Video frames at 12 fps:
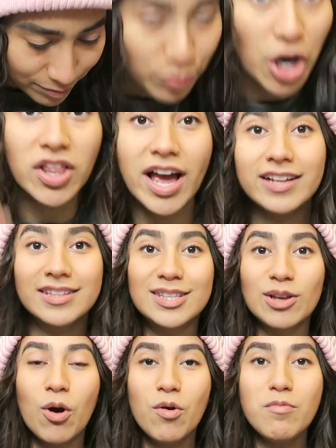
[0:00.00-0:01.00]
Bralettes.
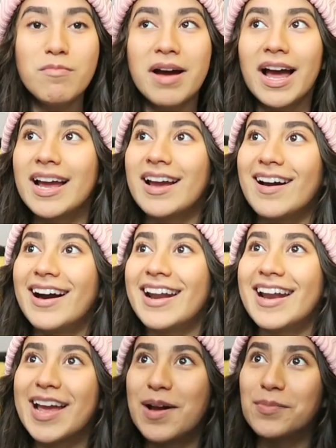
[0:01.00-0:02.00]
Oh my god,
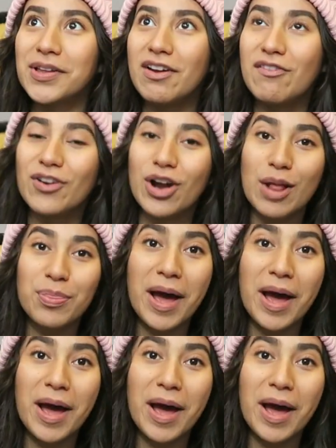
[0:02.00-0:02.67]
I can't believe I forgot